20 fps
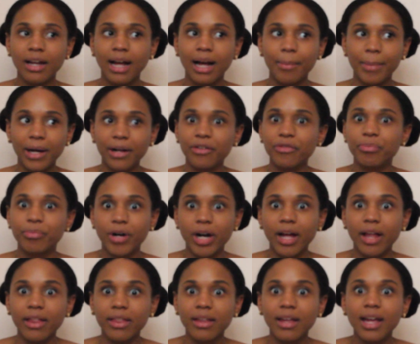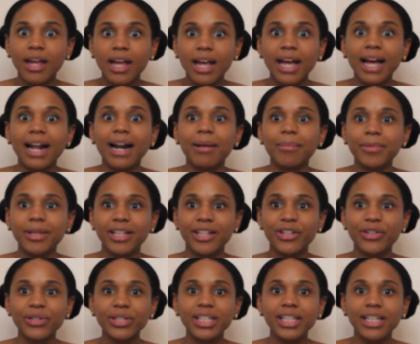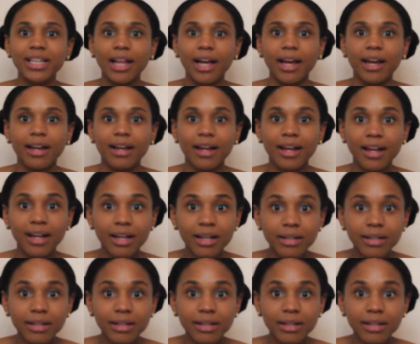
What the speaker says: I'm out of breath and I'm literally like